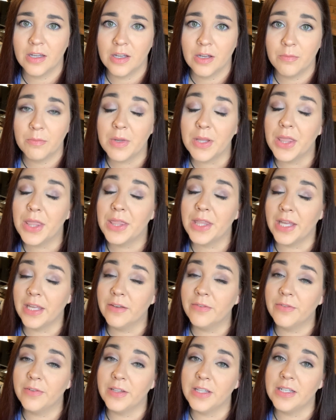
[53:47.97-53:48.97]
But
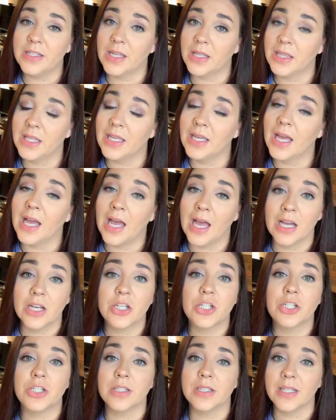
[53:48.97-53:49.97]
thankfully, nothing
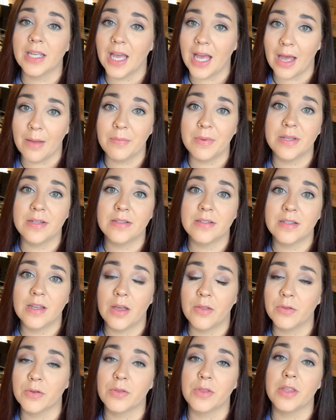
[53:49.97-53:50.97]
actually happened
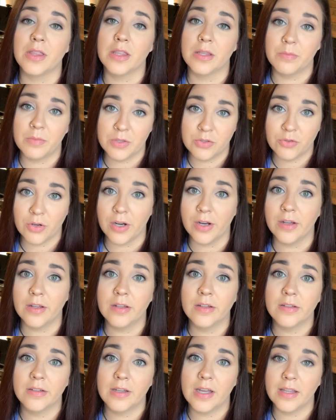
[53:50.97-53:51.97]
other than the betrayal
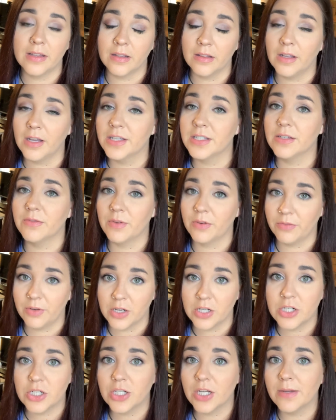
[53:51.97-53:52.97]
and the loss of a
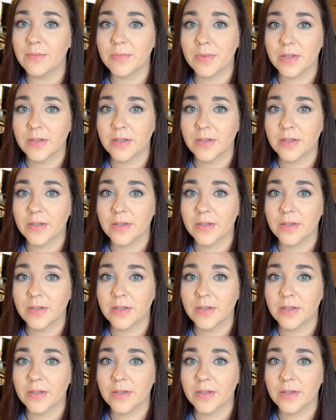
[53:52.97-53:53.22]
friendship.